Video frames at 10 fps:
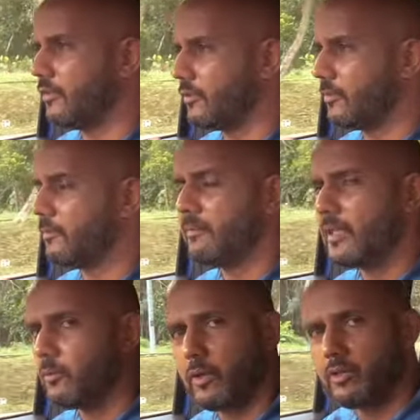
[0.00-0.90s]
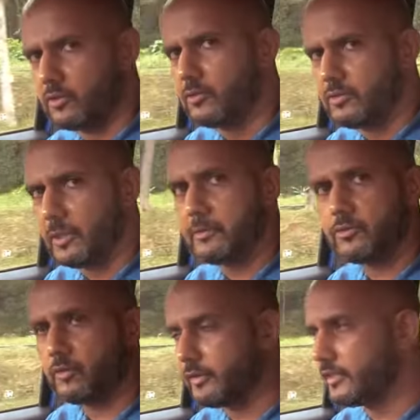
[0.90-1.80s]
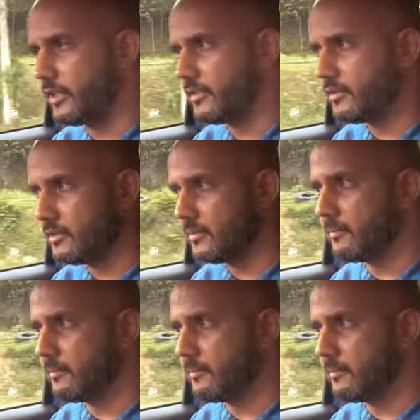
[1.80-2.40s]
You know, one of those type of sofa sets.